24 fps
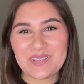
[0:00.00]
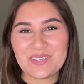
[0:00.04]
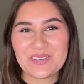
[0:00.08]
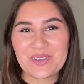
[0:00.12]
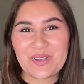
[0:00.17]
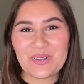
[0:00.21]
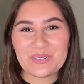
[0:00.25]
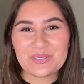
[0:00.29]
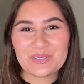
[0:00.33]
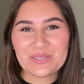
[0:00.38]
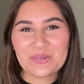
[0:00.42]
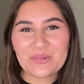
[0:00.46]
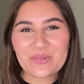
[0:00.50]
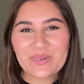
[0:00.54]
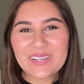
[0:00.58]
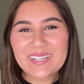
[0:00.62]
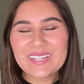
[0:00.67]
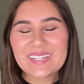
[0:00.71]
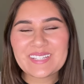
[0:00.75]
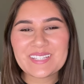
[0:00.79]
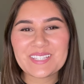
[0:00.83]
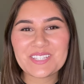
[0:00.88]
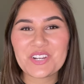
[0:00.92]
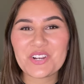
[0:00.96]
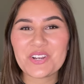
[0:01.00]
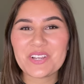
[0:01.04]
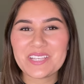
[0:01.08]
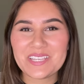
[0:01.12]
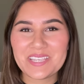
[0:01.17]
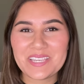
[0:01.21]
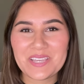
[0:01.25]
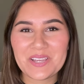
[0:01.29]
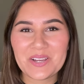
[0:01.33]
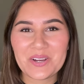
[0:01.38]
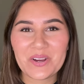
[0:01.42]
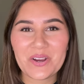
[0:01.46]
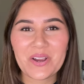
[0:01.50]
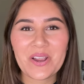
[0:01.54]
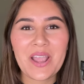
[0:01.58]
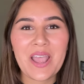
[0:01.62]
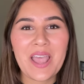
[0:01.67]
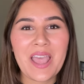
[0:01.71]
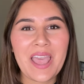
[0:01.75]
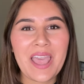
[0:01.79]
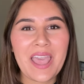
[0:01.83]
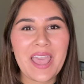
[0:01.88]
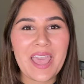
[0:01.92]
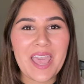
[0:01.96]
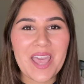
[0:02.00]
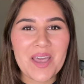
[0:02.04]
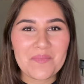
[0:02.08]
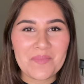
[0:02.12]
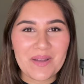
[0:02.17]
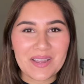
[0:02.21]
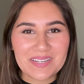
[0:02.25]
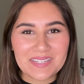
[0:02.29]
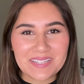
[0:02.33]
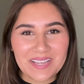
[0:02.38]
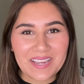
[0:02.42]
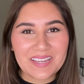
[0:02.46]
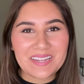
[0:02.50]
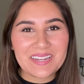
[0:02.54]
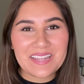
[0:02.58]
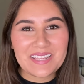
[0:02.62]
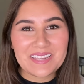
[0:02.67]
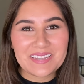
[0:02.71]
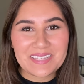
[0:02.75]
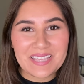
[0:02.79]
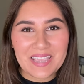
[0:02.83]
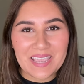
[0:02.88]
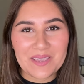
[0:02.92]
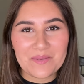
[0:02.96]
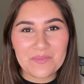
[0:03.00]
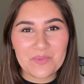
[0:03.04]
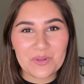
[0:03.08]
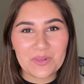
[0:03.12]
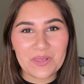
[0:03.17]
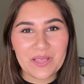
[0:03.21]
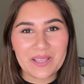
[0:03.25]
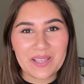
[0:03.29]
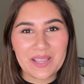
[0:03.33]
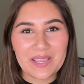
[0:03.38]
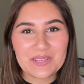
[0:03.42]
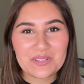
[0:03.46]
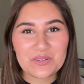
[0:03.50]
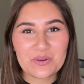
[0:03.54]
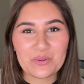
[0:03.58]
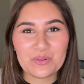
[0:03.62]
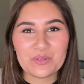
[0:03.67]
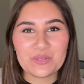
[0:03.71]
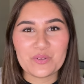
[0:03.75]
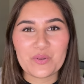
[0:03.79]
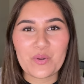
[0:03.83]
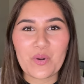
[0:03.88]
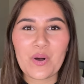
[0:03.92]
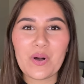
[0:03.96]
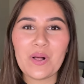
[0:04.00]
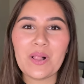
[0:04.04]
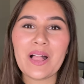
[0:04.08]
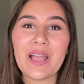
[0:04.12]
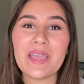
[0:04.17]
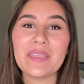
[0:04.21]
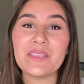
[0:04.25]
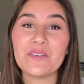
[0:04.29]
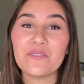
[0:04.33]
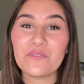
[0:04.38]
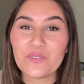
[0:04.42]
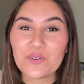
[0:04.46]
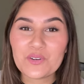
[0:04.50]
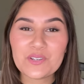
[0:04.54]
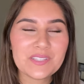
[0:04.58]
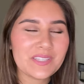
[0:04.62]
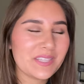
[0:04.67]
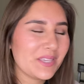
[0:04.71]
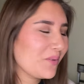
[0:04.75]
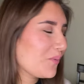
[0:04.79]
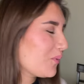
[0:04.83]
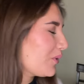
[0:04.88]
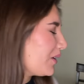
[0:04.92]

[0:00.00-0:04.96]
y'all, so we're gonna start here at my dining table, like I told you all, and the first thing we're